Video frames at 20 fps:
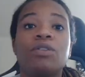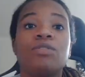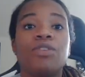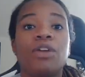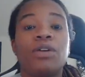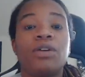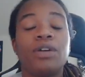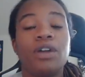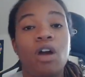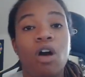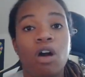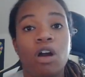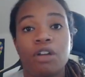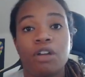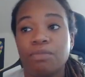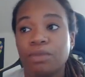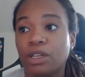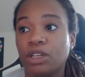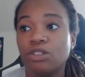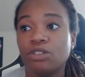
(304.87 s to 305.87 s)
very
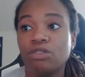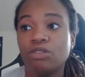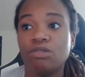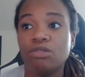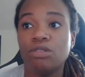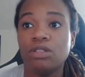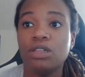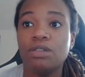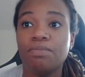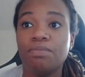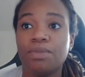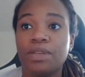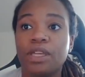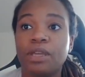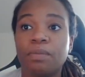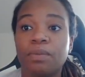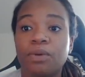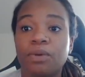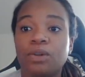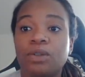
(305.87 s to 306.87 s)
hard because you see
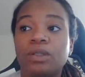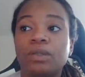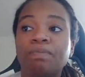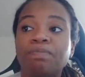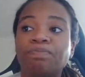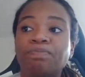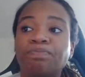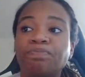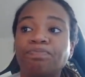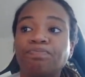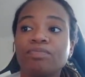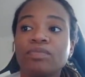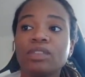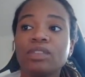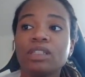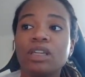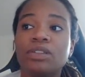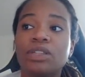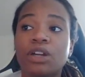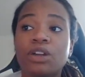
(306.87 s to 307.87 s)
people
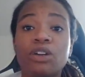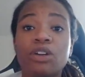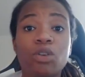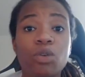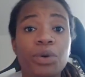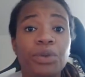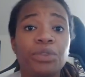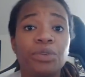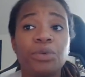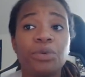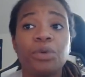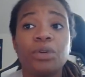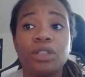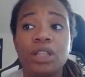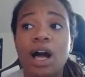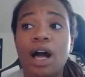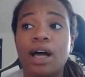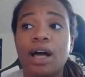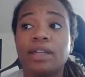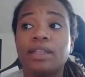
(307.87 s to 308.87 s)
that are going through a
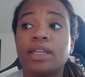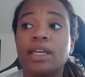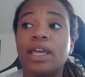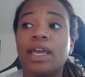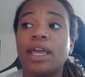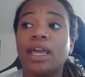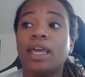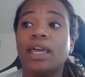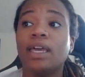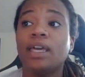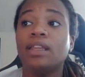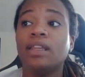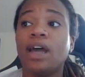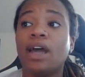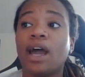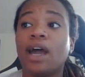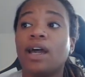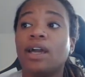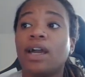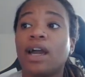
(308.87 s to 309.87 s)
lot, and
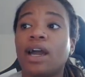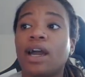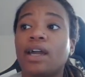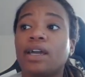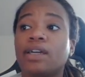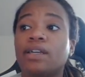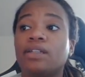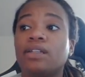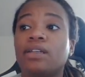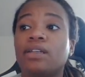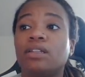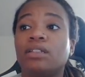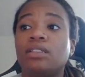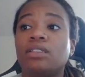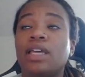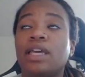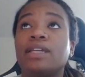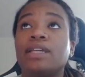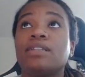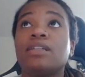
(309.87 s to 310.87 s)
it
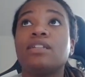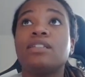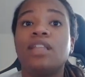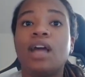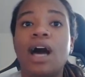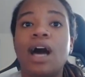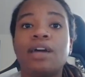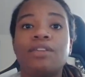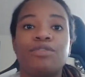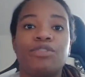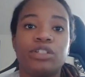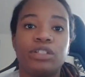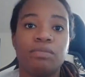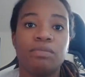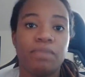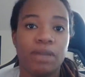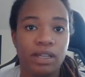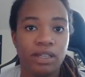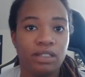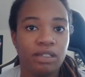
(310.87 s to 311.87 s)
takes a lot for
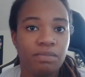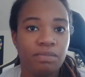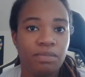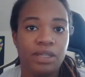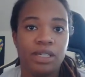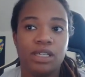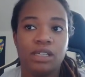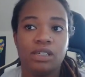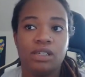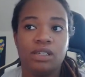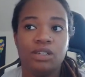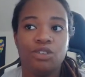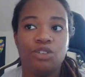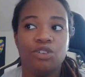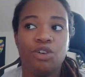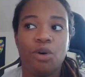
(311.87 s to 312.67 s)
somebody to be,